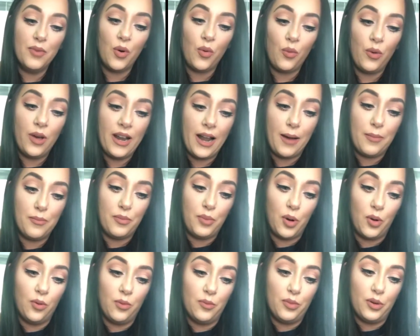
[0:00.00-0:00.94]
when I'm
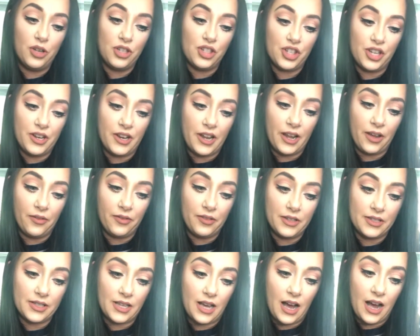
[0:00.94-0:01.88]
pushing down the
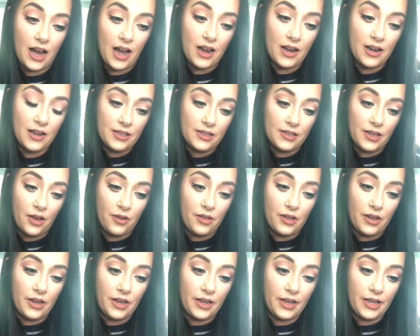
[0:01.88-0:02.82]
side so
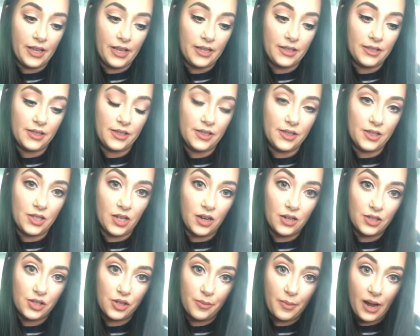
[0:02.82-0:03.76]
that it gets stuck
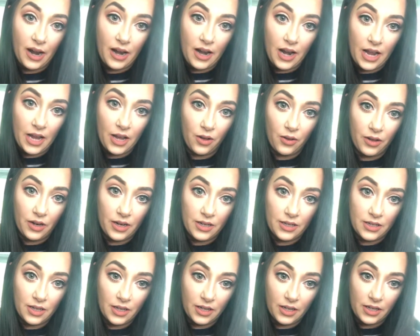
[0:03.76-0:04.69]
to my nail and it
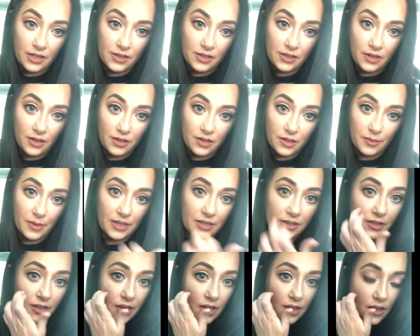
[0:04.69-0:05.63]
doesn't get stuck to my
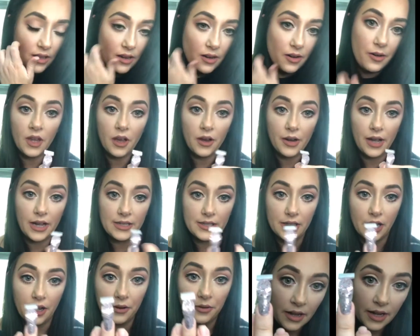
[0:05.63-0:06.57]
skin. Okay,
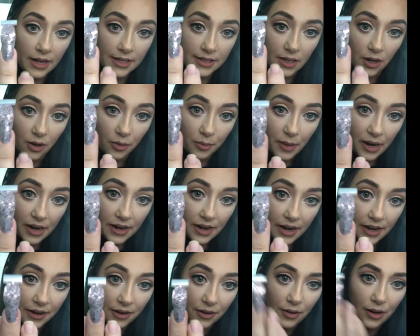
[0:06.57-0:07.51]
so it's on my
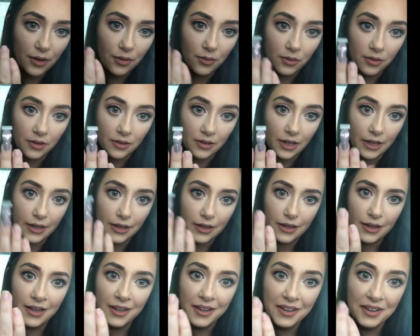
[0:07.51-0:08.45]
nail. I don't want to like
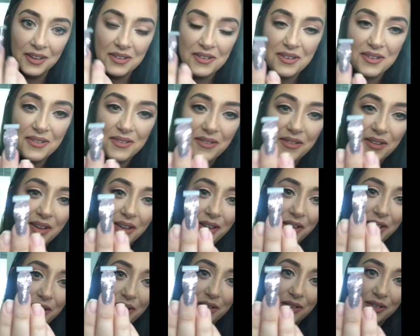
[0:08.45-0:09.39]

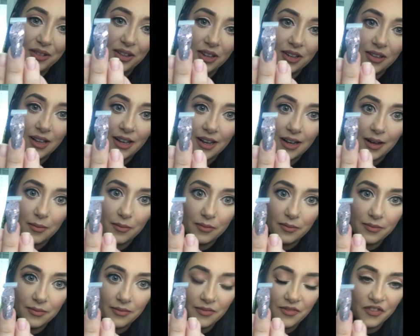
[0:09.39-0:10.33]
Mommy. look like I'm
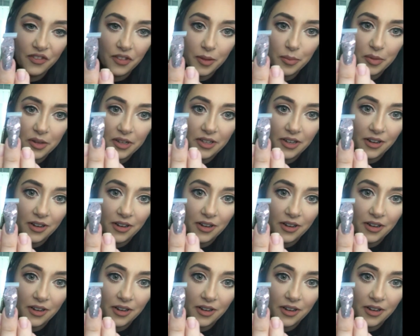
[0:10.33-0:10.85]
flipping y'all